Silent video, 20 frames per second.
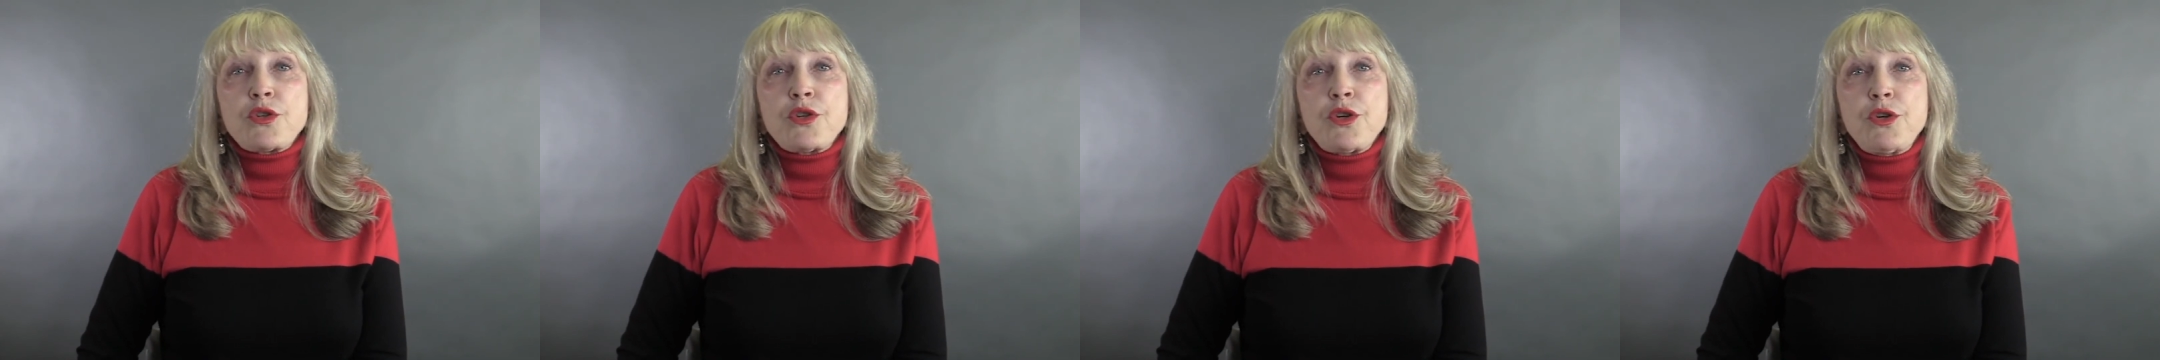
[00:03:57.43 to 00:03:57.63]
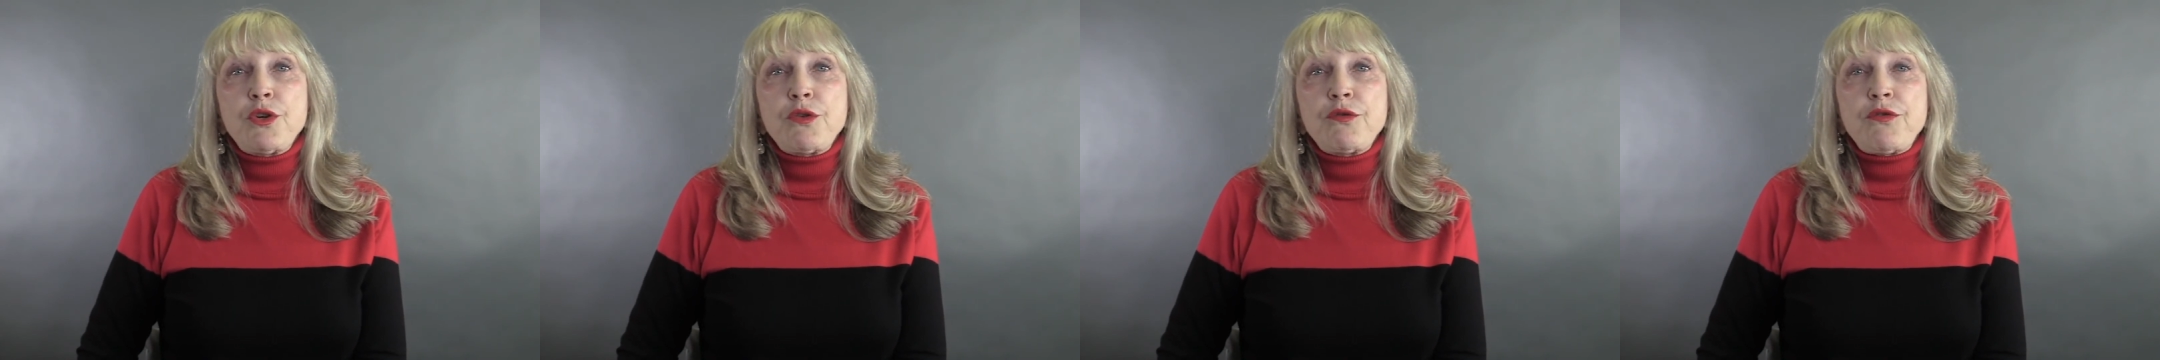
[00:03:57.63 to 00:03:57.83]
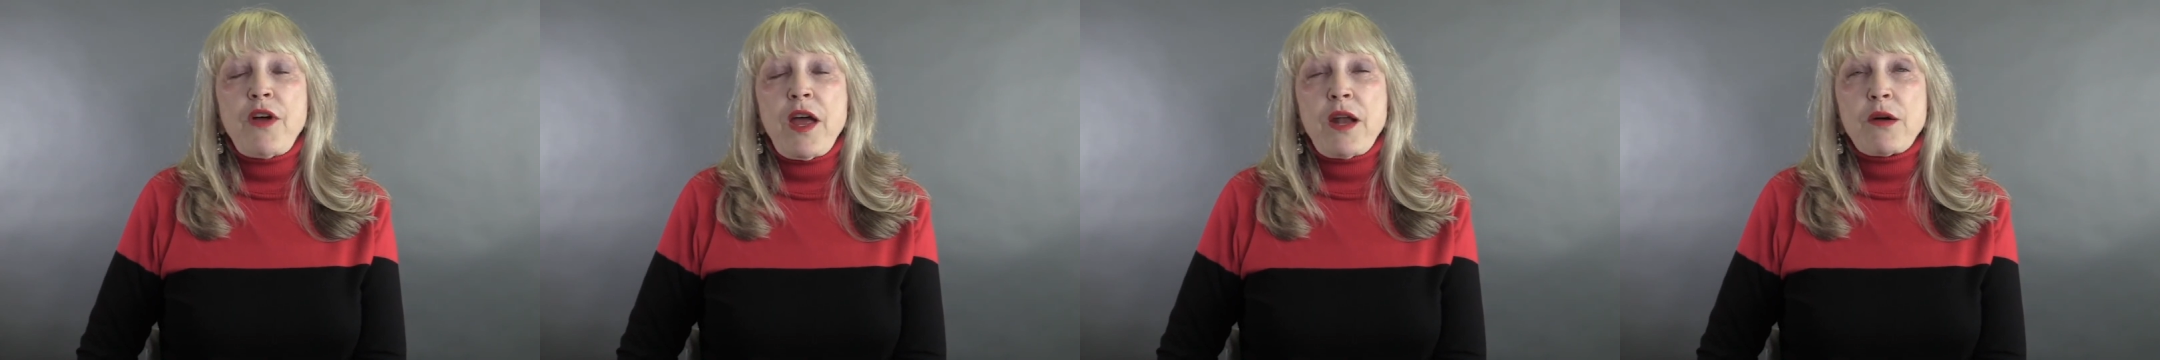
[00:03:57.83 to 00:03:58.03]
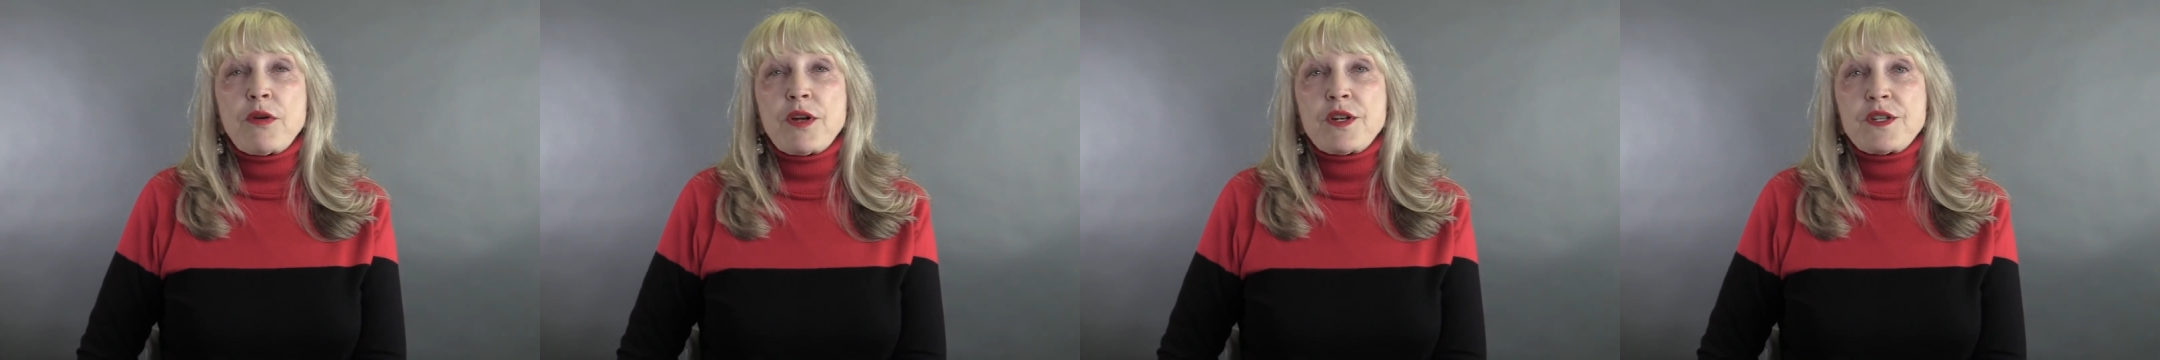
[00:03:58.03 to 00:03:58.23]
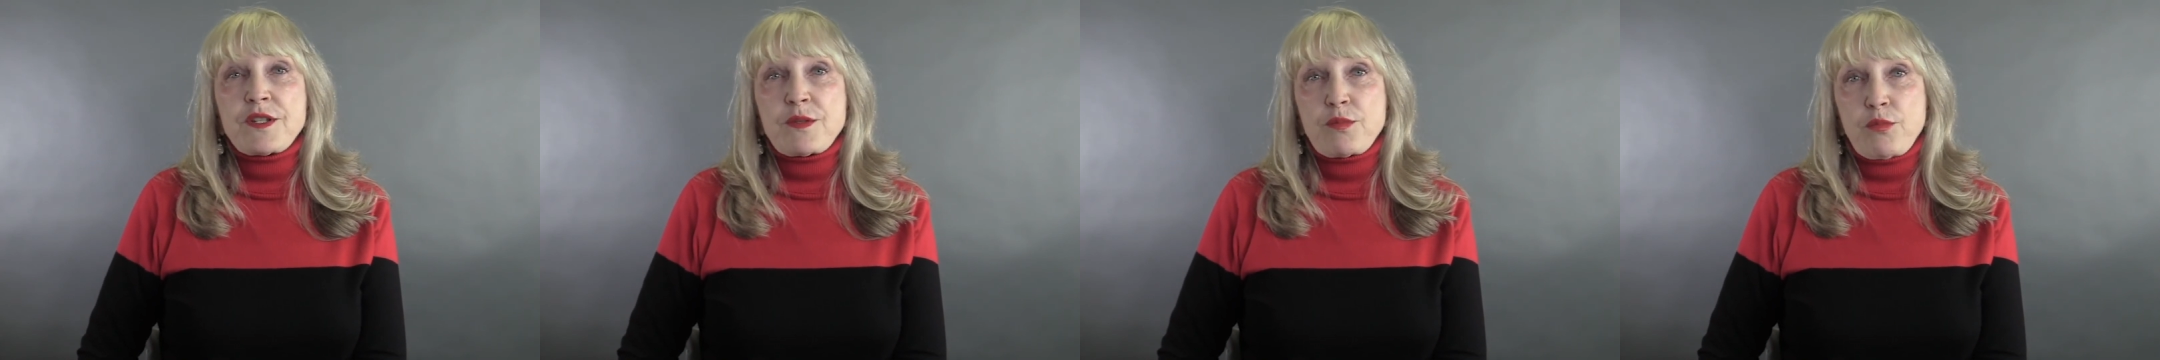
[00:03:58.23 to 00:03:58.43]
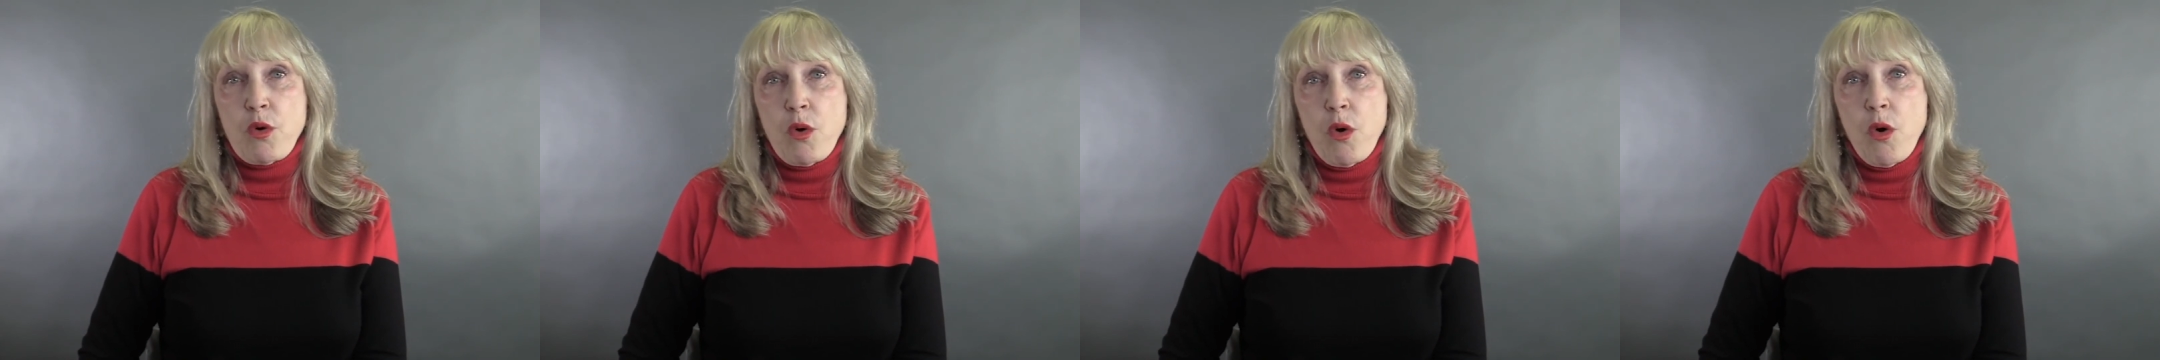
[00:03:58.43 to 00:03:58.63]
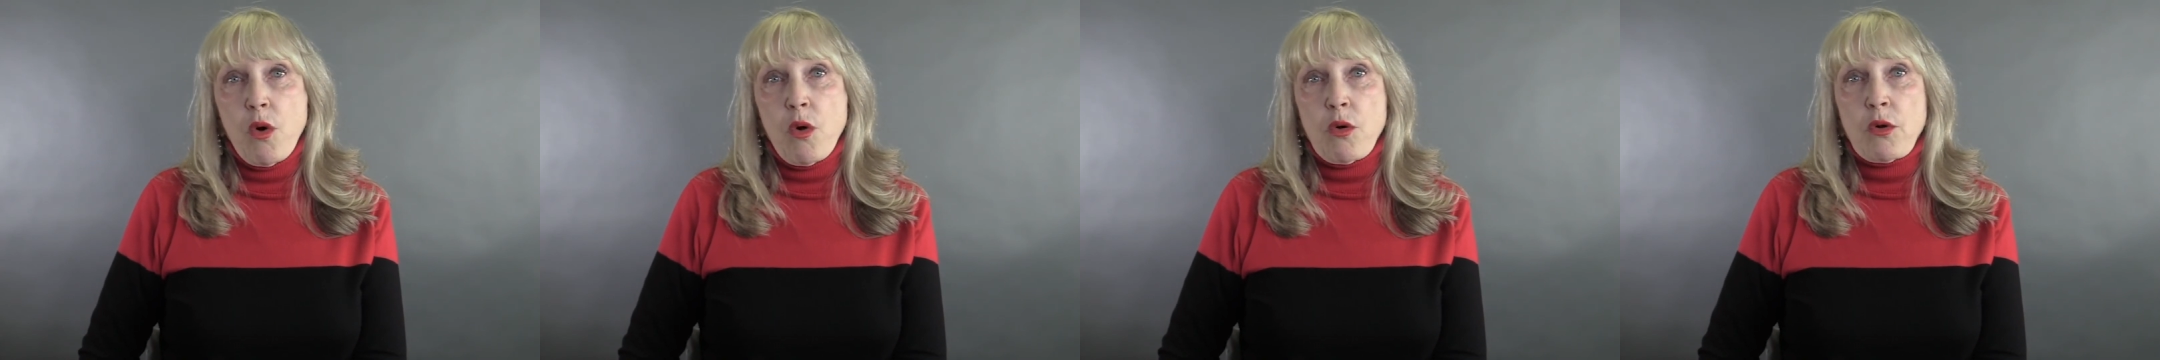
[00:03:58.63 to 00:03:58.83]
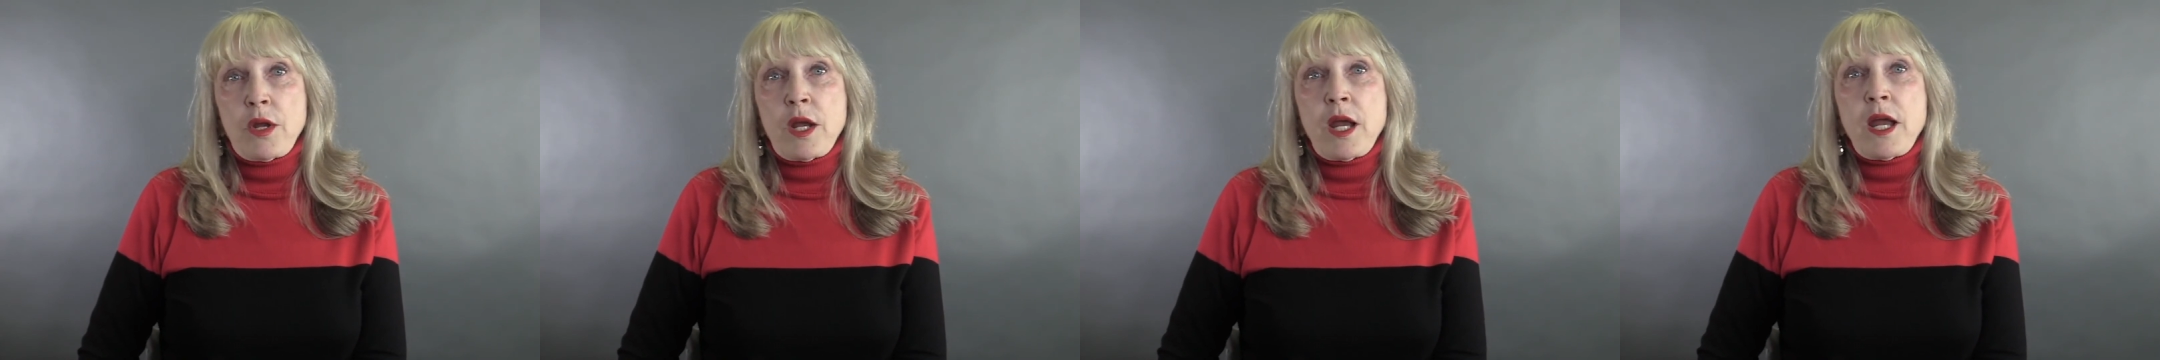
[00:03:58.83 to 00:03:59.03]
II Veterans
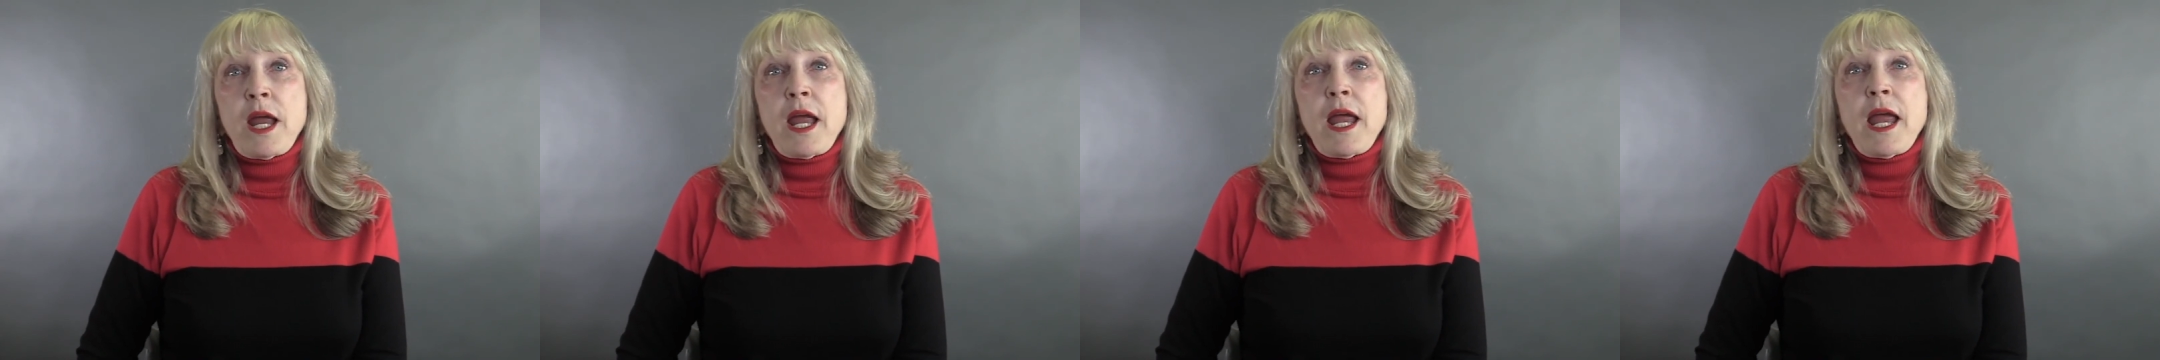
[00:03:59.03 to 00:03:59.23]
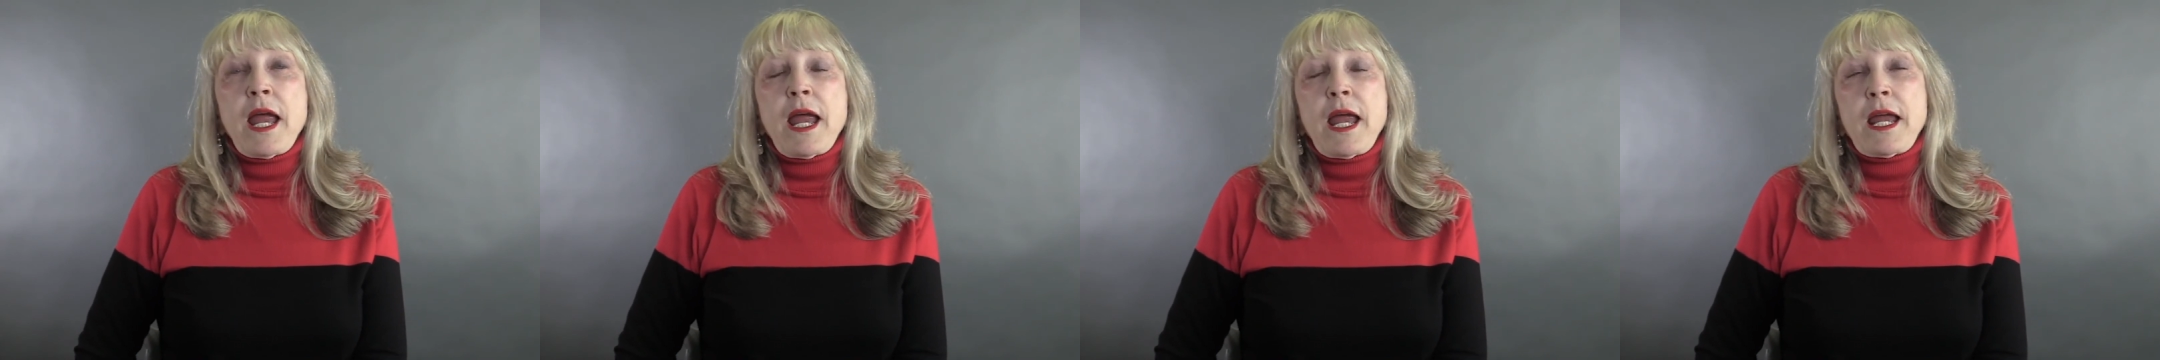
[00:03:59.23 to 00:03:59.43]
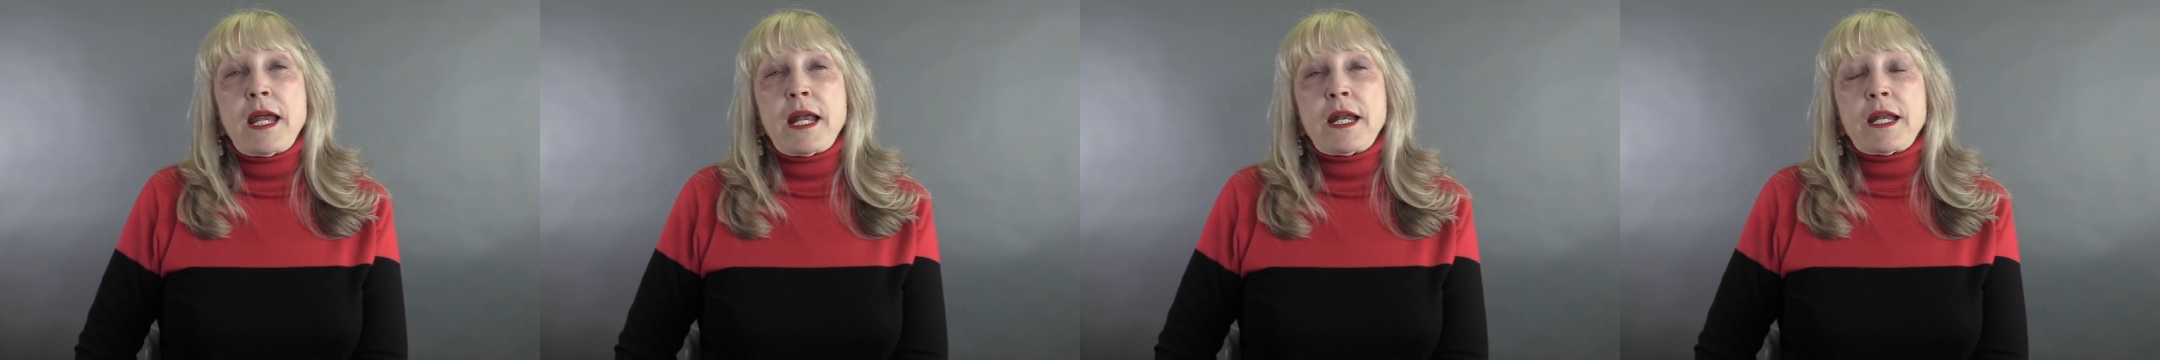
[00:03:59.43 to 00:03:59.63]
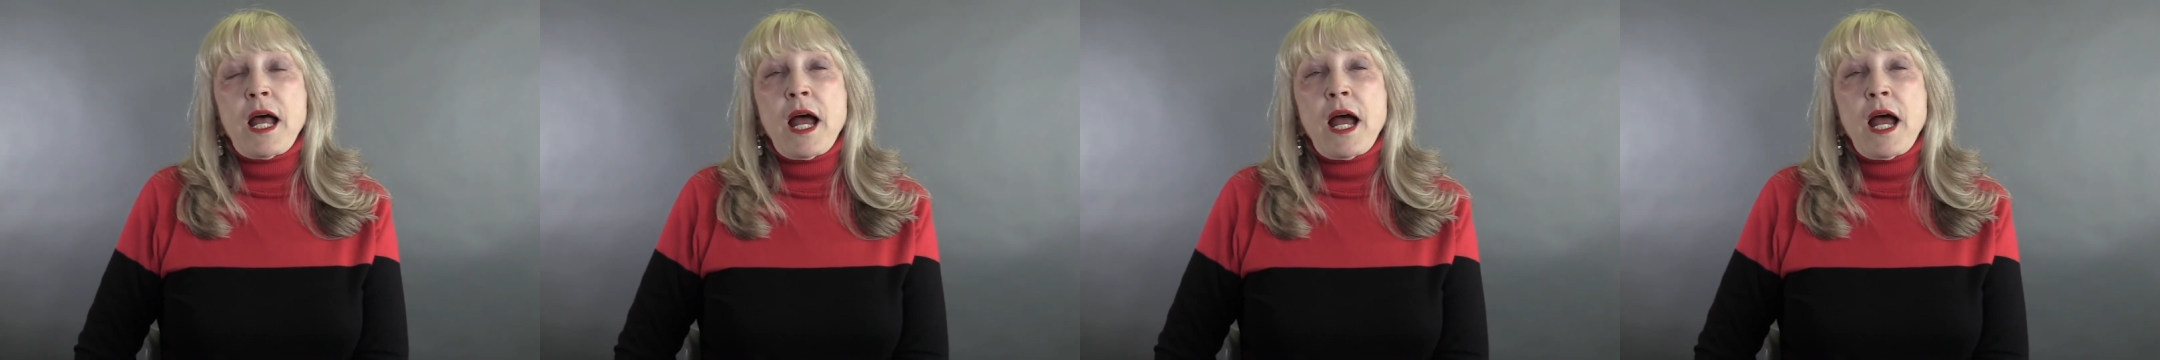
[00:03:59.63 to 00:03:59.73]
Wall. In